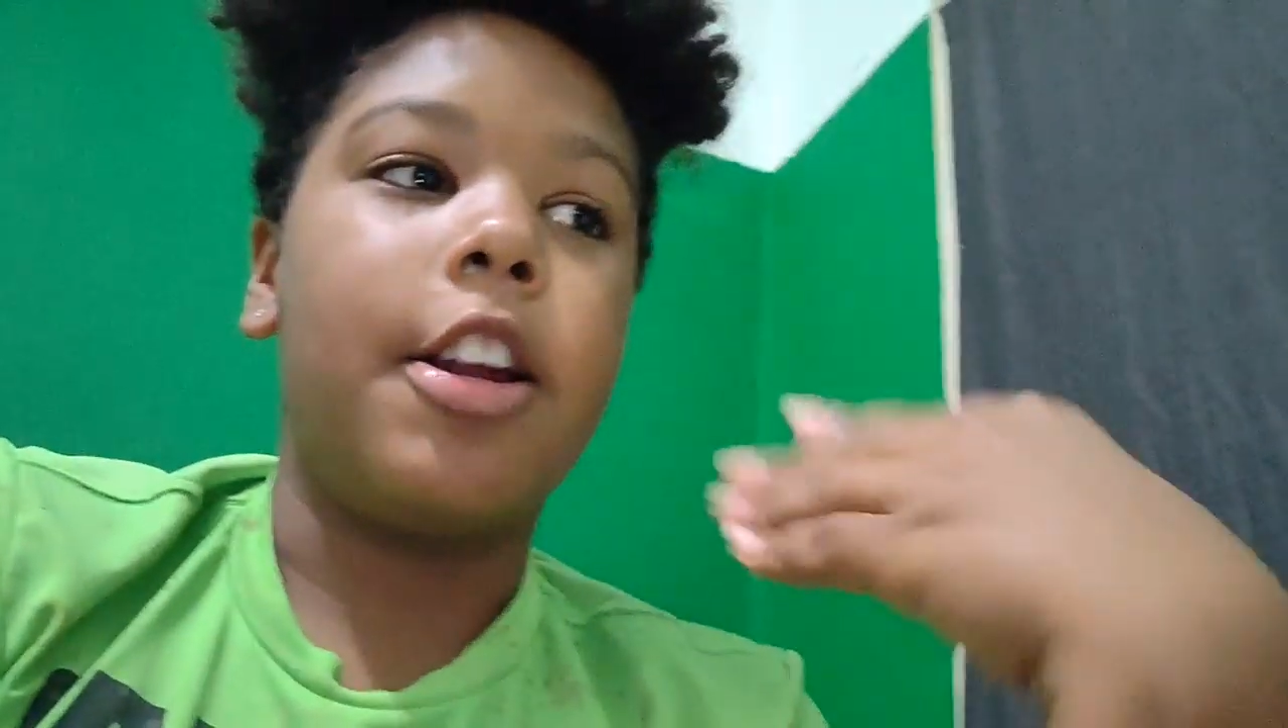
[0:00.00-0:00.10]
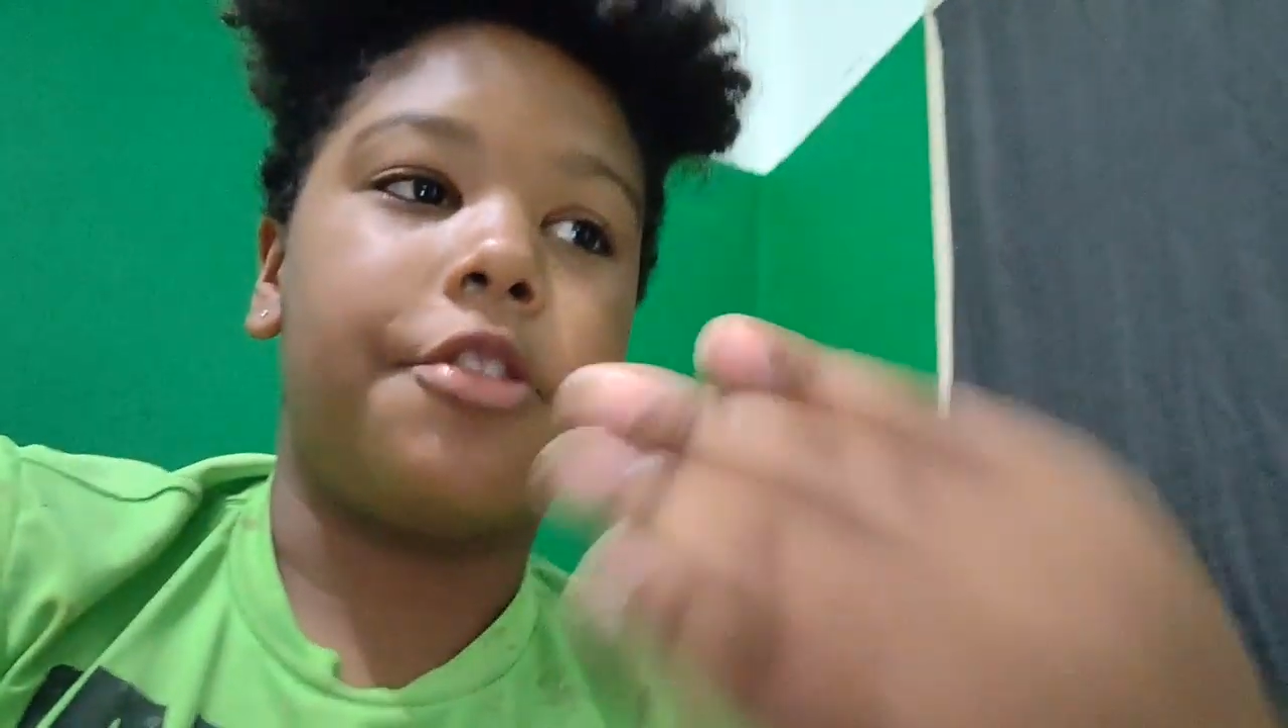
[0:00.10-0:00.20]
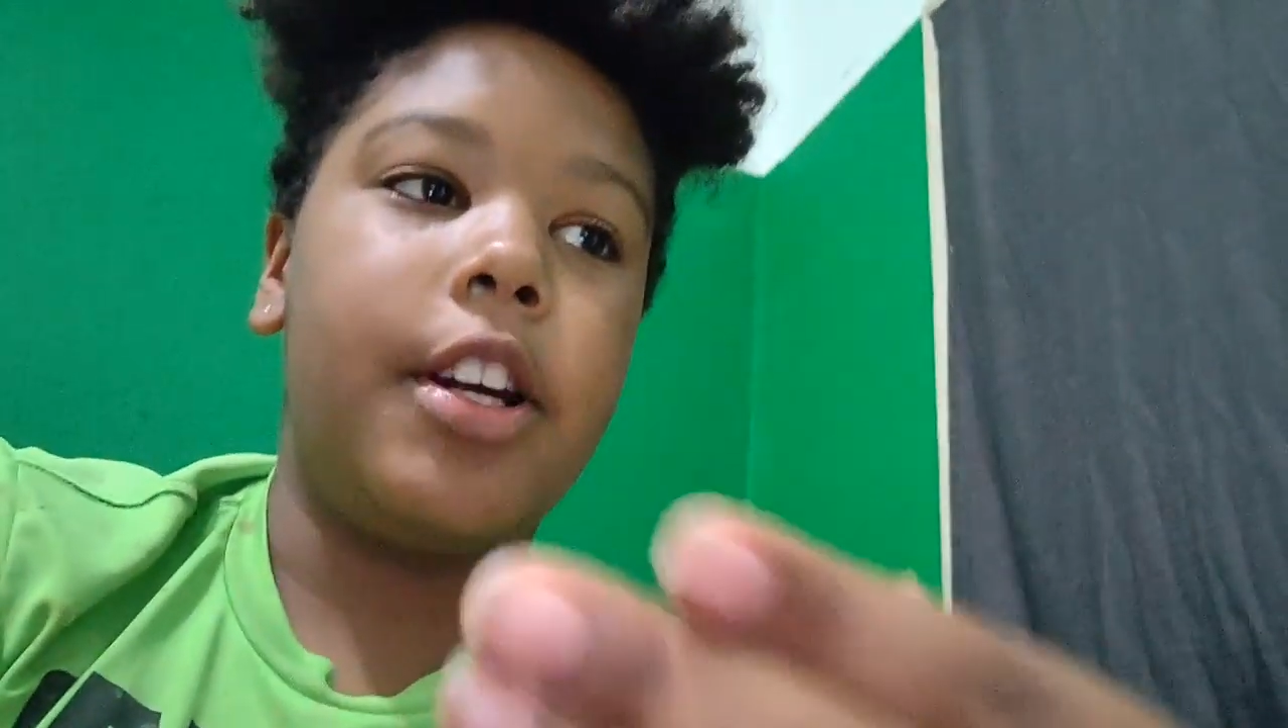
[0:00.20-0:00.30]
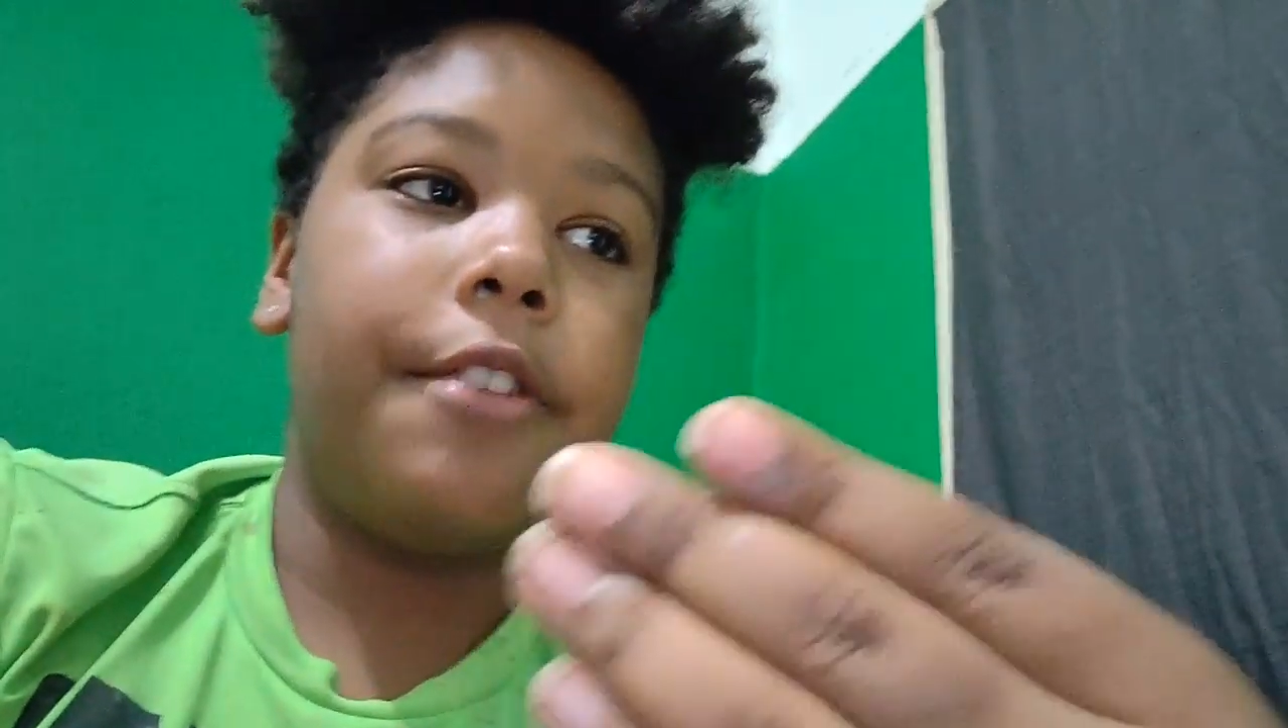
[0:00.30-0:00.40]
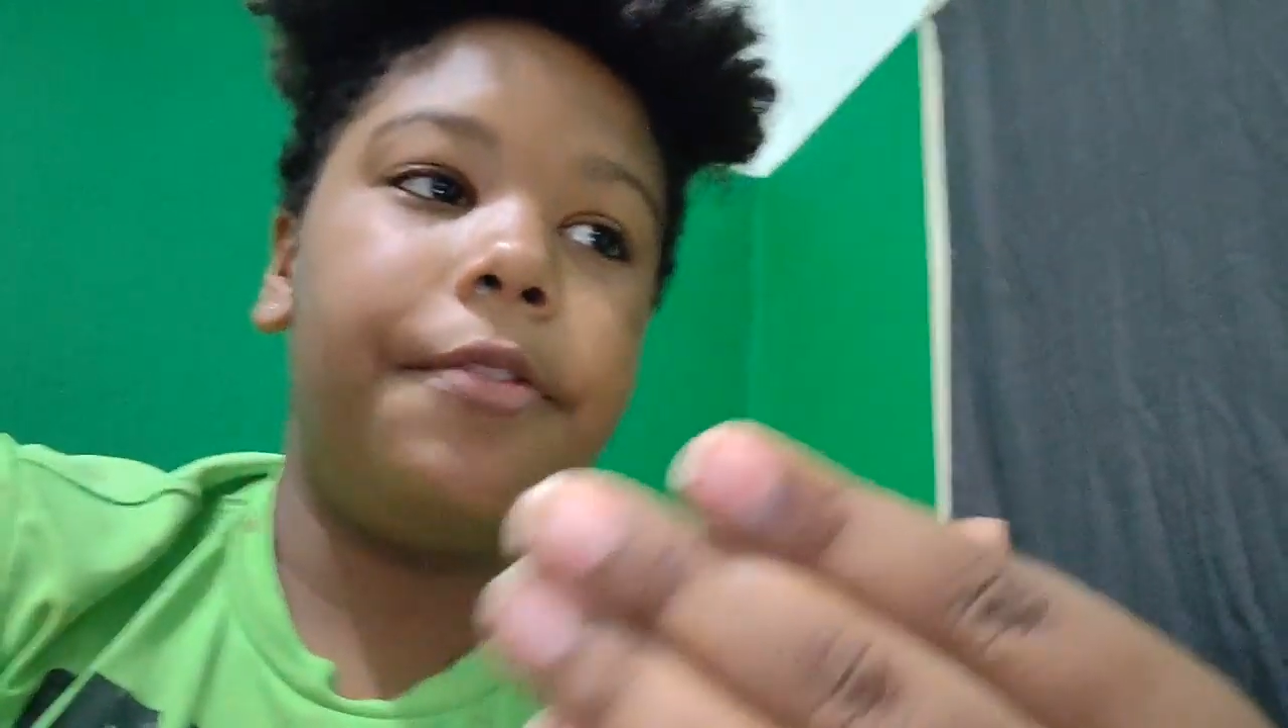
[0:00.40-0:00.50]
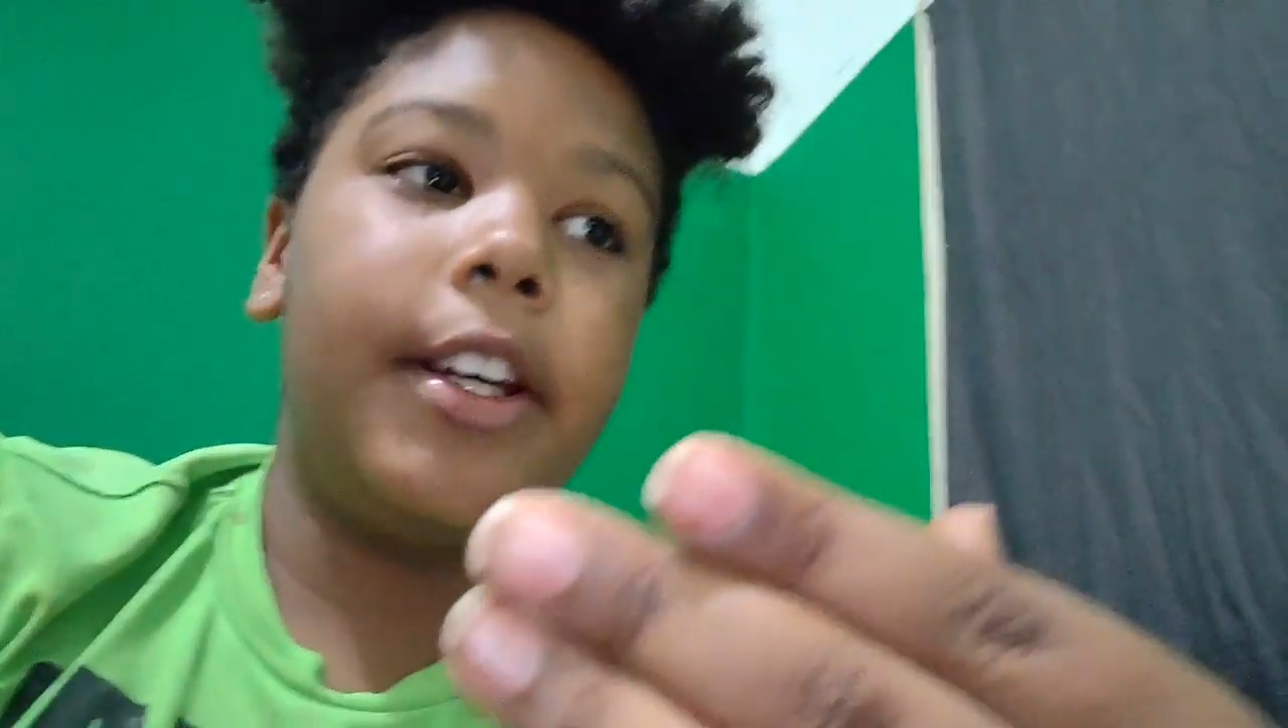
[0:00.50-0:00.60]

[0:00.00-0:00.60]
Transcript: not trying to